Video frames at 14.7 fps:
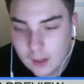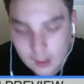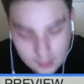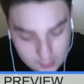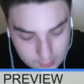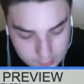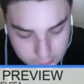
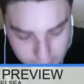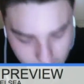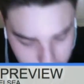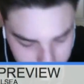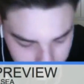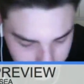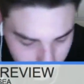Chelsea are
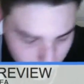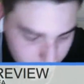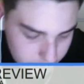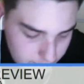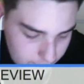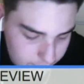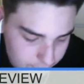known as
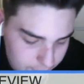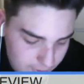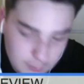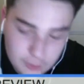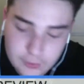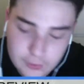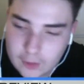a team who
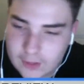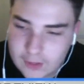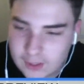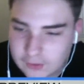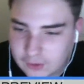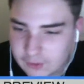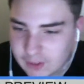don't
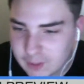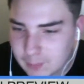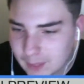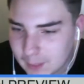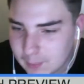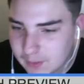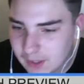necessarily play
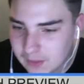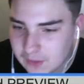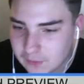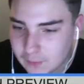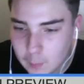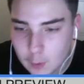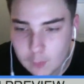possessive
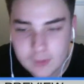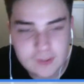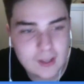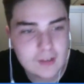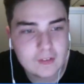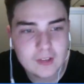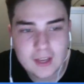football. We tend to
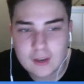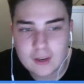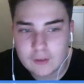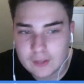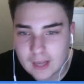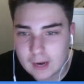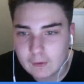hit on the
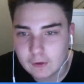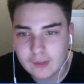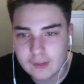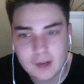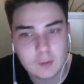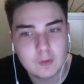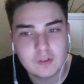counter attack,
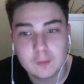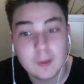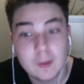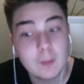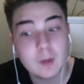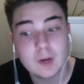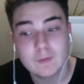which has been one of
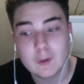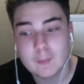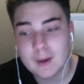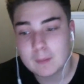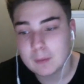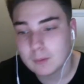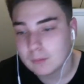our main
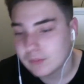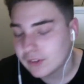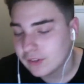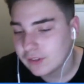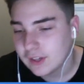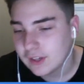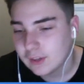problems this
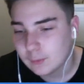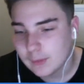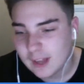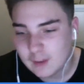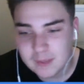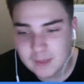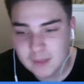season. We haven't been
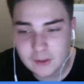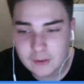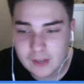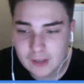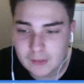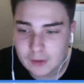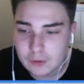doing
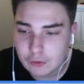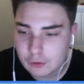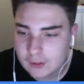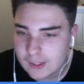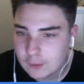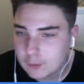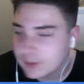that so strongly
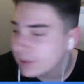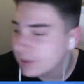as we did